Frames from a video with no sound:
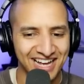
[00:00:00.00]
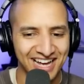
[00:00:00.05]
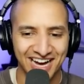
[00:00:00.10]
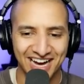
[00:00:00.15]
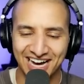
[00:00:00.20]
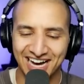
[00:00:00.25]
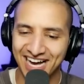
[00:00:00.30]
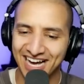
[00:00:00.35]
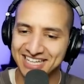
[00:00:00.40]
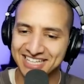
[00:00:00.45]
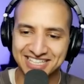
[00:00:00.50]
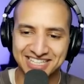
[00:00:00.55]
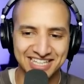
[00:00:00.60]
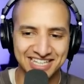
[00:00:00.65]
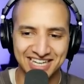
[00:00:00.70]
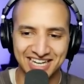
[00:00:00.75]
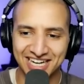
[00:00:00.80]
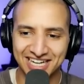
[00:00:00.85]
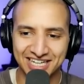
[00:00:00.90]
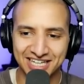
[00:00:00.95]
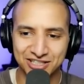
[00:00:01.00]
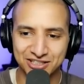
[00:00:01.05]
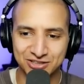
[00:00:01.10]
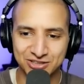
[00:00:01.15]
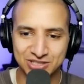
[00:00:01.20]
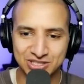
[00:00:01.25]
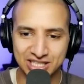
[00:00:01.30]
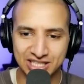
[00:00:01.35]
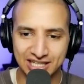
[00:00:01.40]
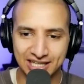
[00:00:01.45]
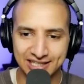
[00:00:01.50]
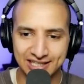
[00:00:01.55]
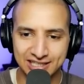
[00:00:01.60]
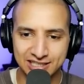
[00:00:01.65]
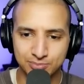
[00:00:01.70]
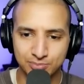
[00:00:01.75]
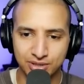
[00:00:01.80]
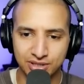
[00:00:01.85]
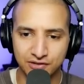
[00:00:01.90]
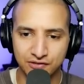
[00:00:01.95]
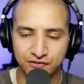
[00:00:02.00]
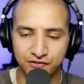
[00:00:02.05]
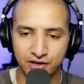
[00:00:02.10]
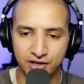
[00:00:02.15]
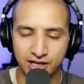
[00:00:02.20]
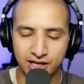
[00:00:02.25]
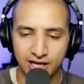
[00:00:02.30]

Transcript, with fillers: I cannot get used to that. That's pretty fun.